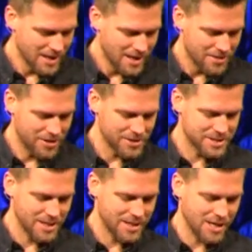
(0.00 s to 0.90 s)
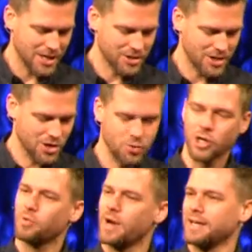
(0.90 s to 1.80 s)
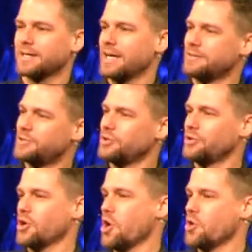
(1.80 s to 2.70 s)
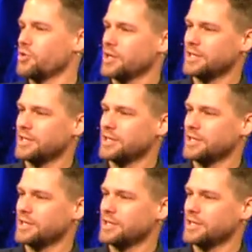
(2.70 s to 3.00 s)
there's a quick way to kind of do your own